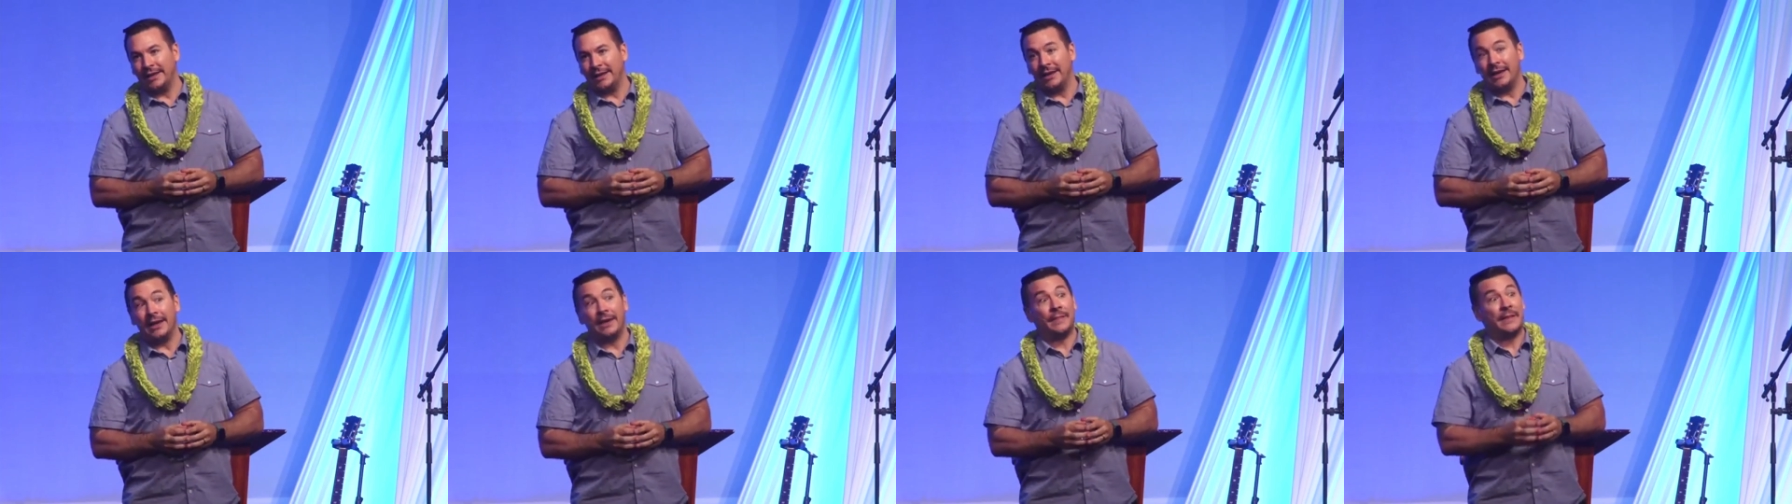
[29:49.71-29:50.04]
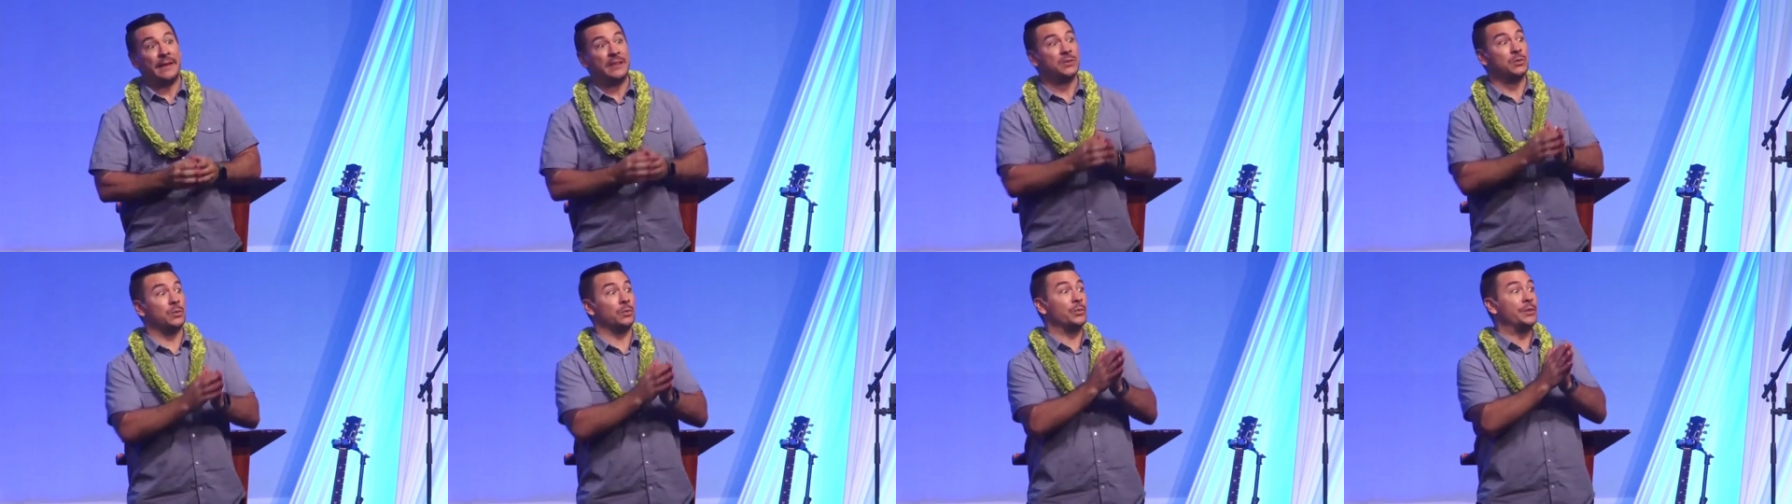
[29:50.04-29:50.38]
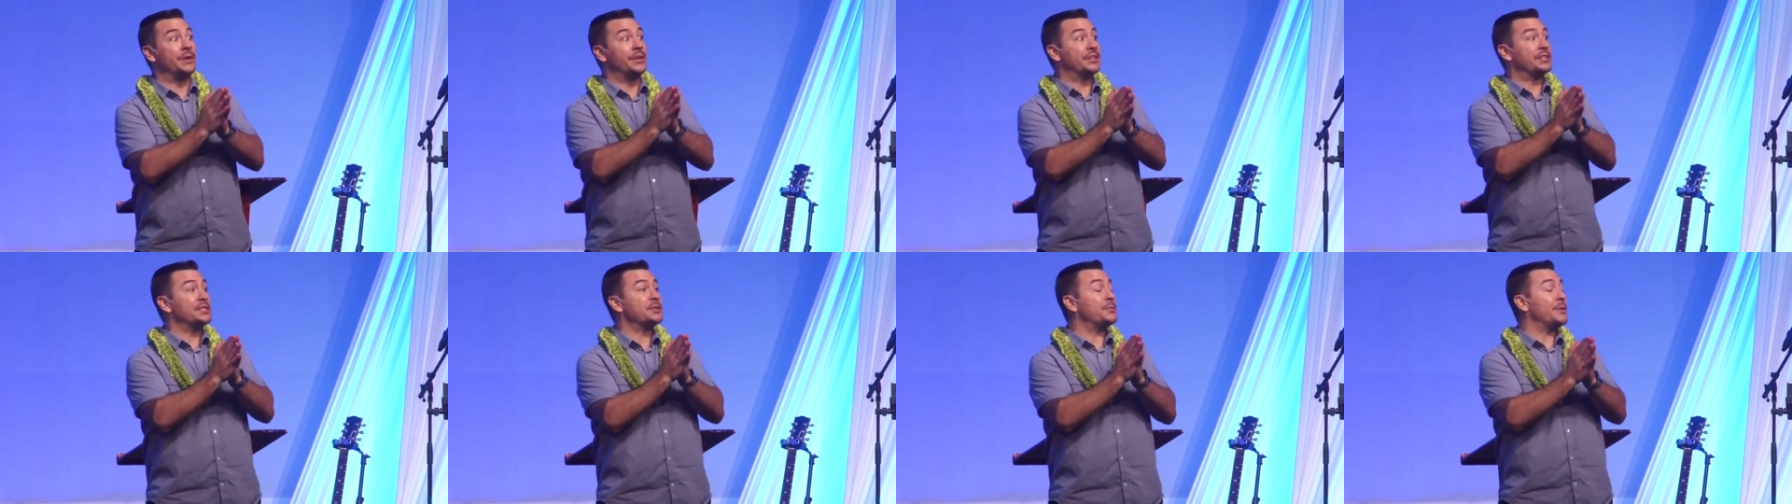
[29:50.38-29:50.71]
and that's when we
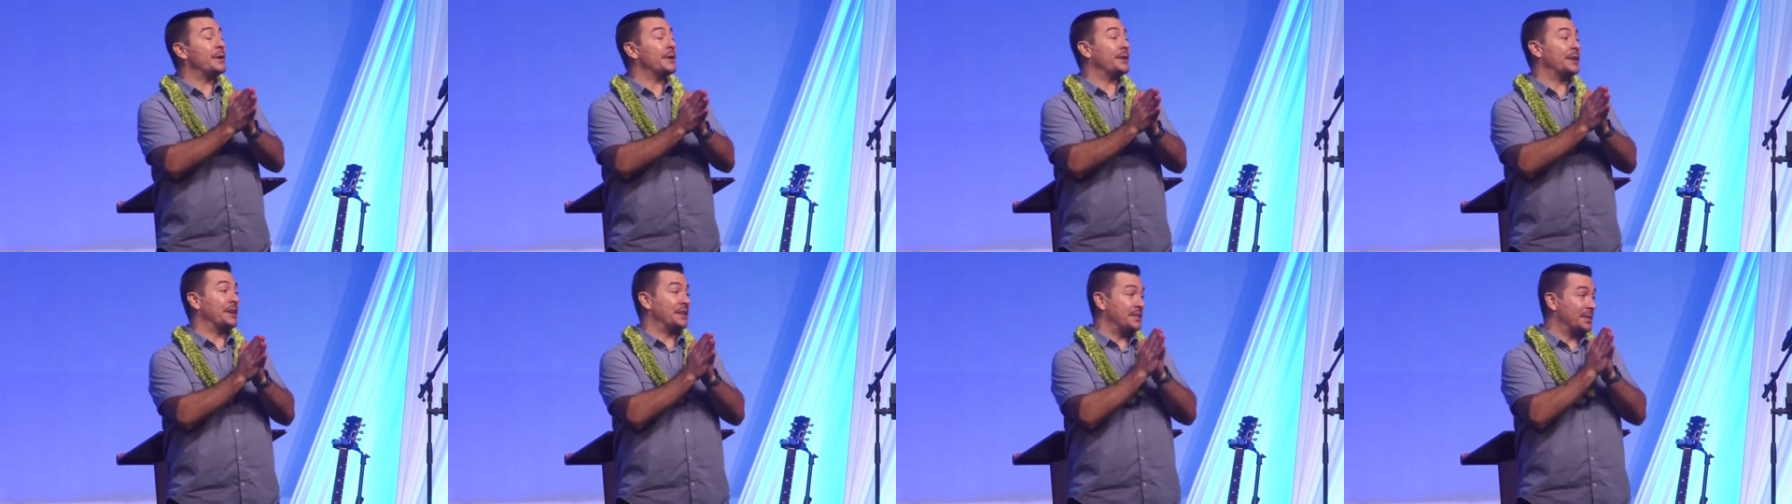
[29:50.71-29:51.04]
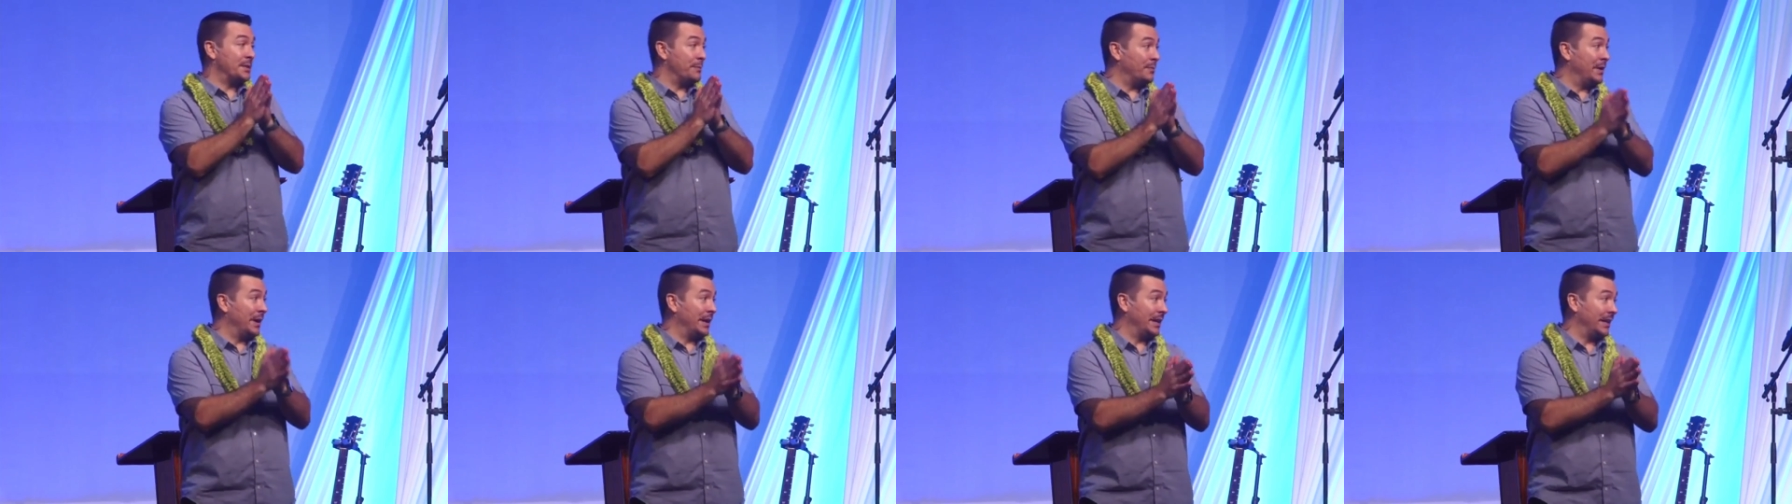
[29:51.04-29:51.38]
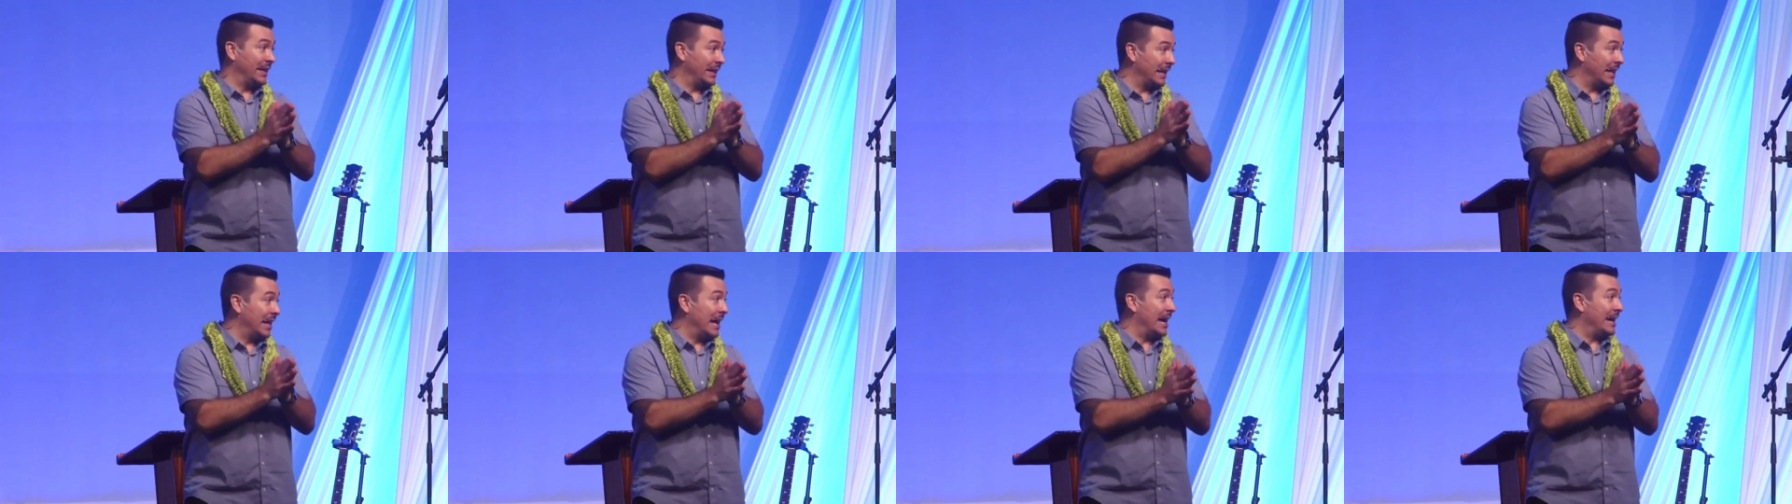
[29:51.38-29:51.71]
experience abundant
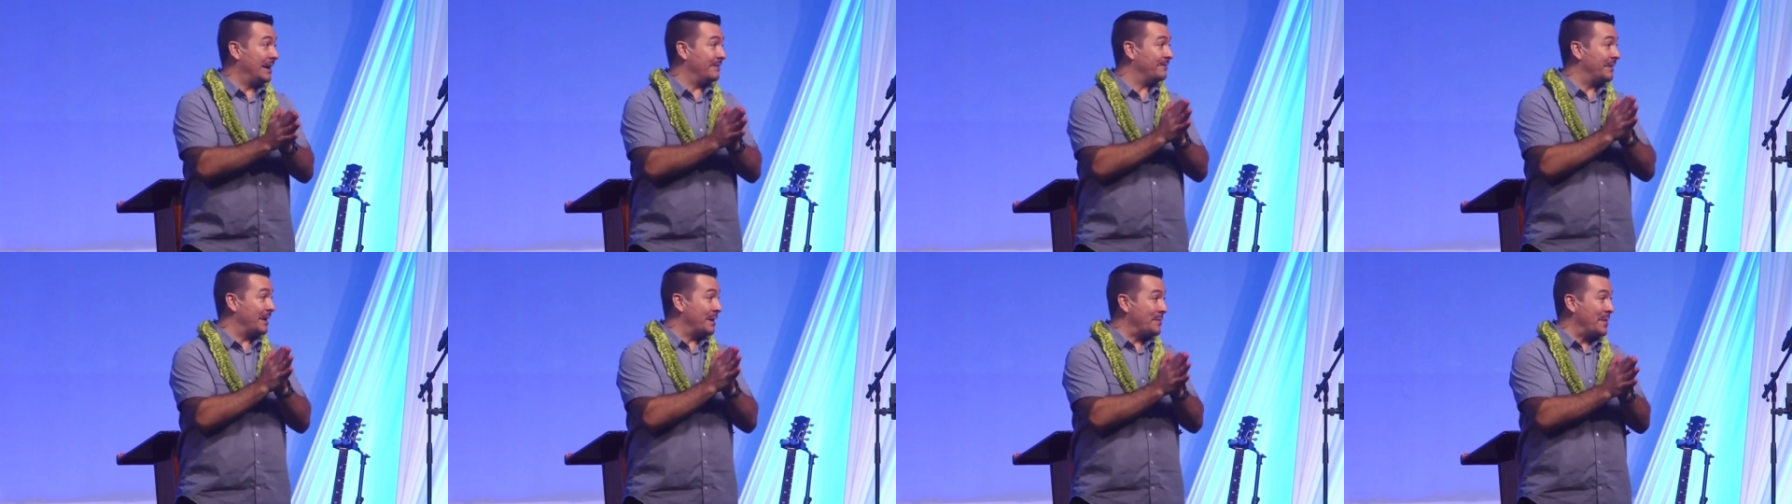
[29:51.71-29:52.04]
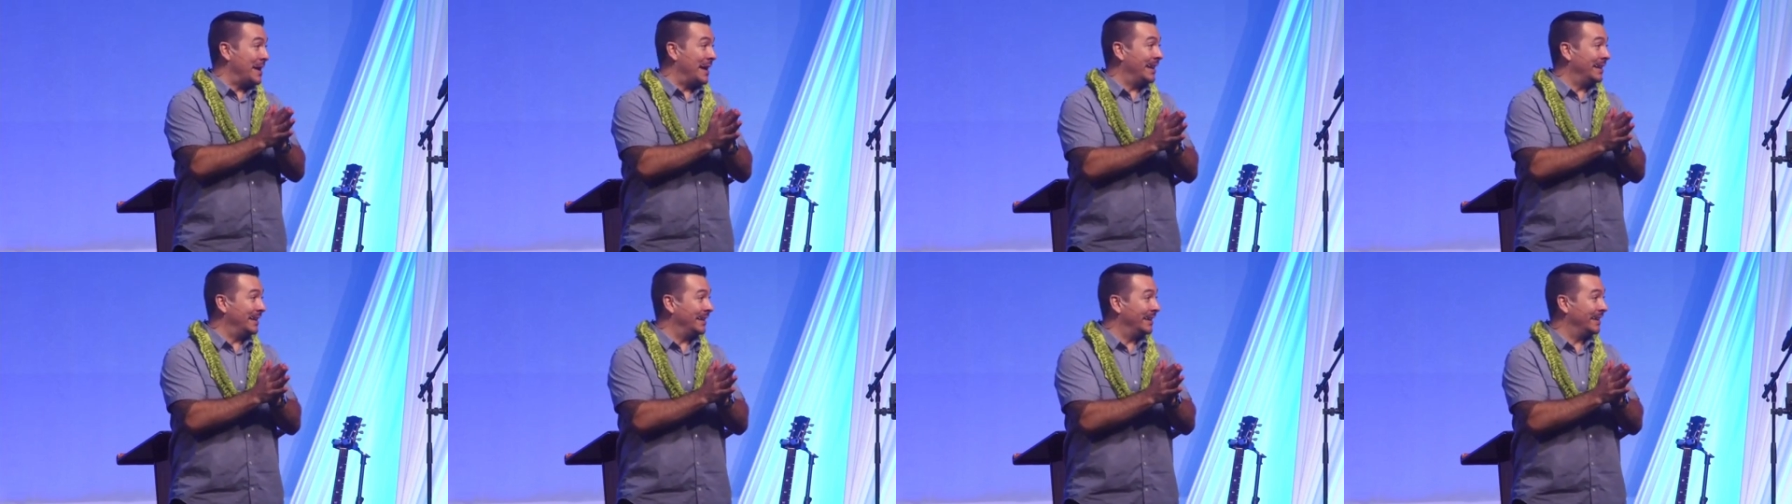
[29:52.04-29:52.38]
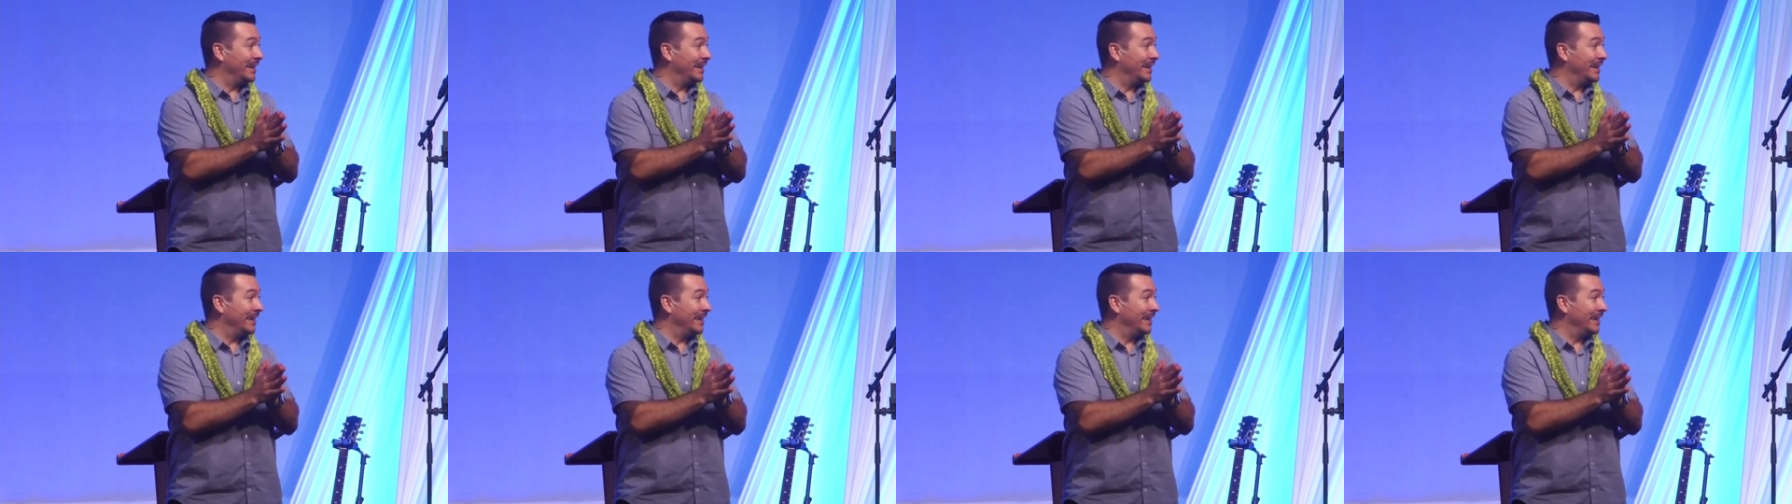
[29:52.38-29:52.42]
life. Amen?